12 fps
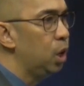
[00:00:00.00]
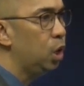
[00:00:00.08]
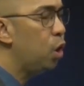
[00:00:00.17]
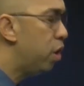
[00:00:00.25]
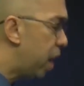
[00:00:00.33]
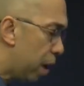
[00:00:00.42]

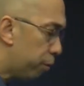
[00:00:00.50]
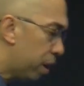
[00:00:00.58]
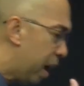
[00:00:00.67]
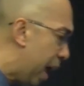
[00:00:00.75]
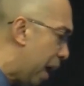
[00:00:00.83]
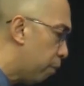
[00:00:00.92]
You
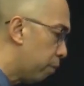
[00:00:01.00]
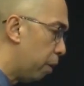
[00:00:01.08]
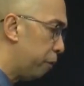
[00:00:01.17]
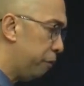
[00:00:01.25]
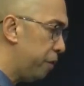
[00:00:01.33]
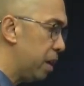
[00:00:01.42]
never
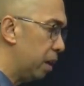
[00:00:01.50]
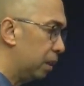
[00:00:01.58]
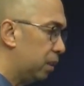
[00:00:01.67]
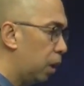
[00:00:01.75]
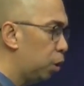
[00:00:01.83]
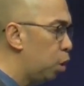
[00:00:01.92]
ever
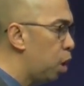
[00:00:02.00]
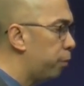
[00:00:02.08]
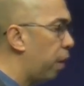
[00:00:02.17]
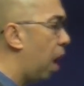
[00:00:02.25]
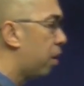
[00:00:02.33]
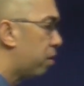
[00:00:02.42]
feel that you have